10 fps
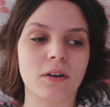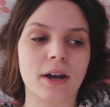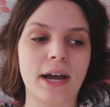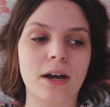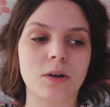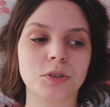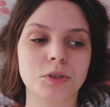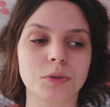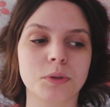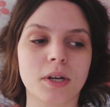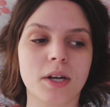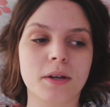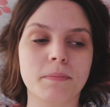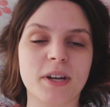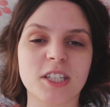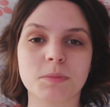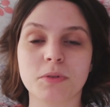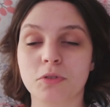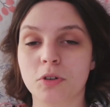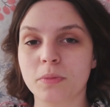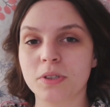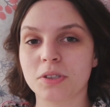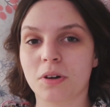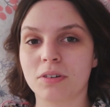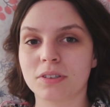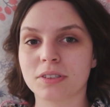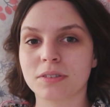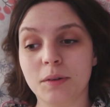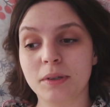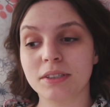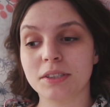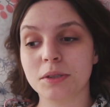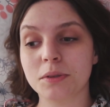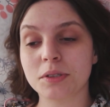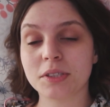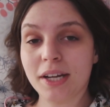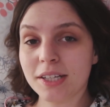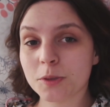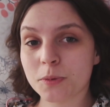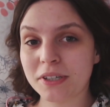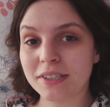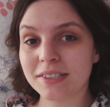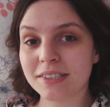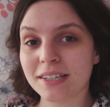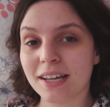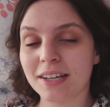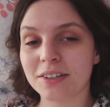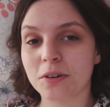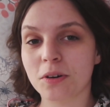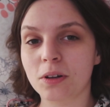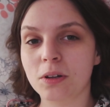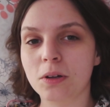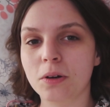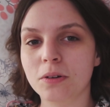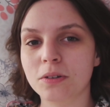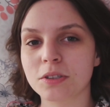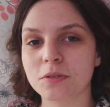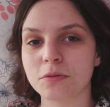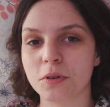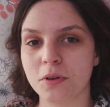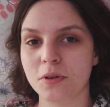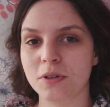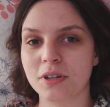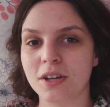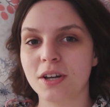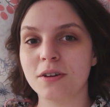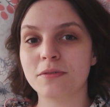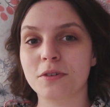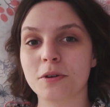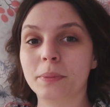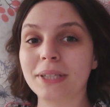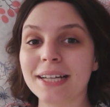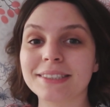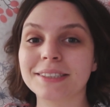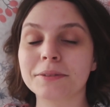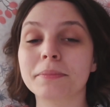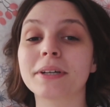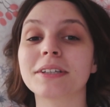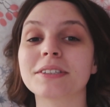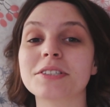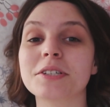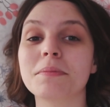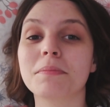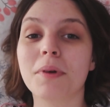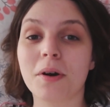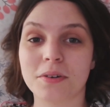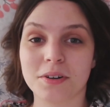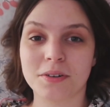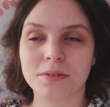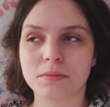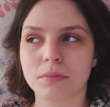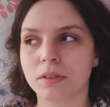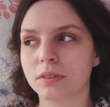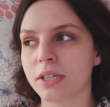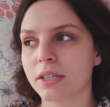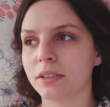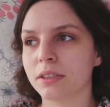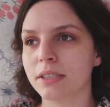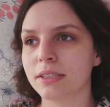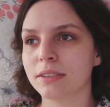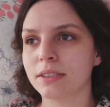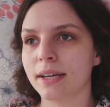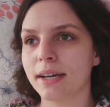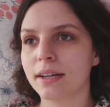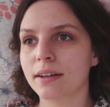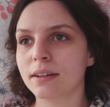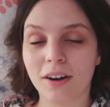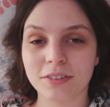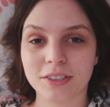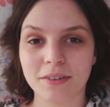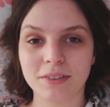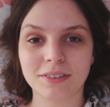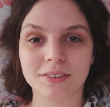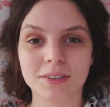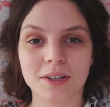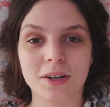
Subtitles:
out how to best perform the songs. Then I went to Sainsbury's and got loads of food for a platter, because tomorrow, well, technically today, at 7:30,